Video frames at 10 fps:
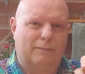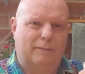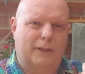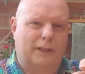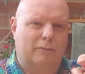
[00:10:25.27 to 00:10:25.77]

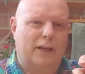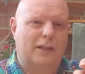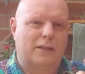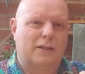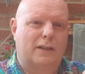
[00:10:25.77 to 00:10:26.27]
the
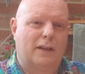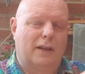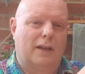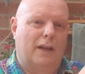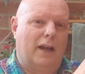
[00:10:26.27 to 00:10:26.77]
wrist,
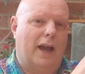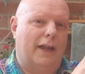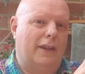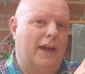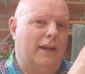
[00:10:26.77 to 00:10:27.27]
and
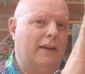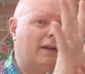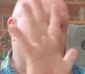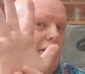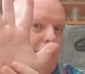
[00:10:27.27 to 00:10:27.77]
then
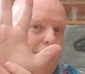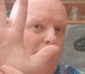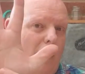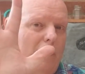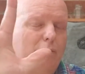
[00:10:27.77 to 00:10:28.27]

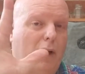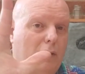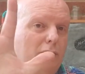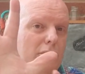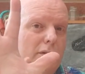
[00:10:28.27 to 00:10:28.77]
5
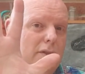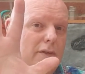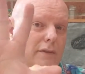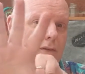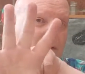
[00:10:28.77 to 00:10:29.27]
bones,
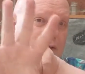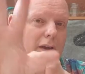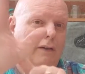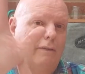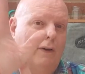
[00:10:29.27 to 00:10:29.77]

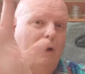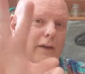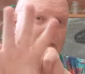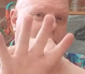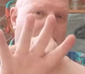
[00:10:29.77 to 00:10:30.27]

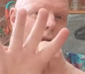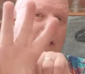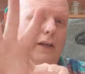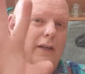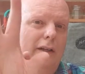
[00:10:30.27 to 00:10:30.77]
5
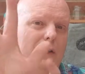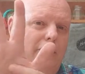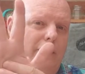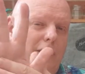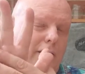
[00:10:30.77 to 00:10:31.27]
of
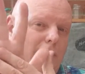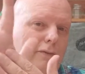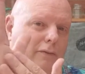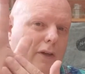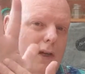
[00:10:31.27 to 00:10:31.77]
these
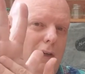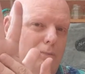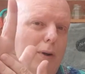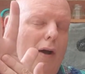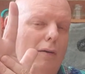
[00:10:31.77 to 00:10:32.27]

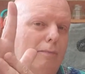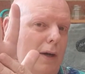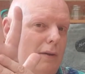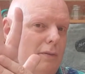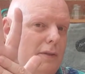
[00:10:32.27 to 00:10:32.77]
palm
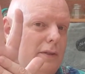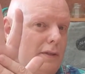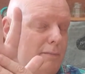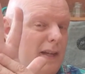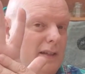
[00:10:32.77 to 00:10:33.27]
bones,
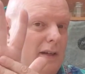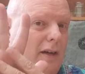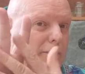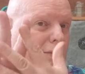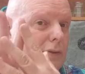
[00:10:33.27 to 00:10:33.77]

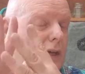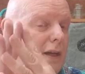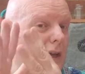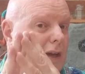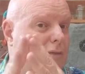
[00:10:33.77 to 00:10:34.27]
metacarpals,
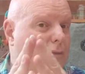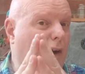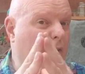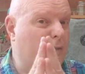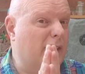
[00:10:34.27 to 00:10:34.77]
and
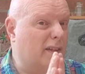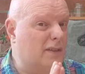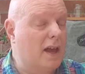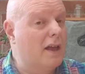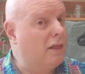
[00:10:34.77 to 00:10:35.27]
5 fingers.
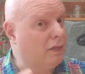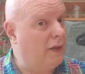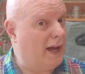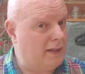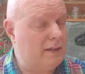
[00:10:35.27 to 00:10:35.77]

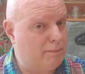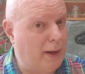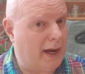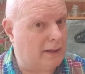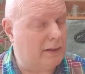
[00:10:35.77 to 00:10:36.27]
That is a
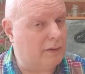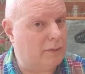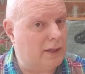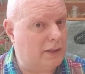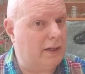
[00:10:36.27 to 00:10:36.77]
pattern that we
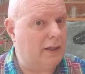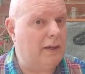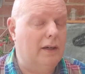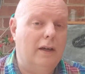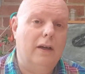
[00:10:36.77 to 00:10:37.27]
see
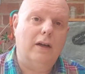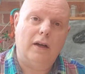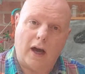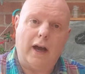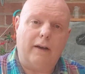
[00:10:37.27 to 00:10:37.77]

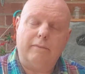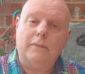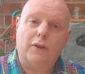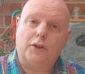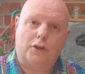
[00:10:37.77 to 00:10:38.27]

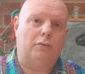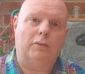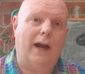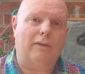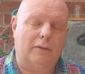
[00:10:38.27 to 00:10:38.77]

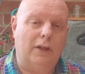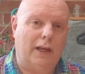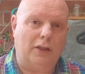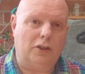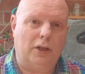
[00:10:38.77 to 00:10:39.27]
throughout
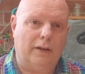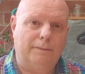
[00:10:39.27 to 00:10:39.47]
nature.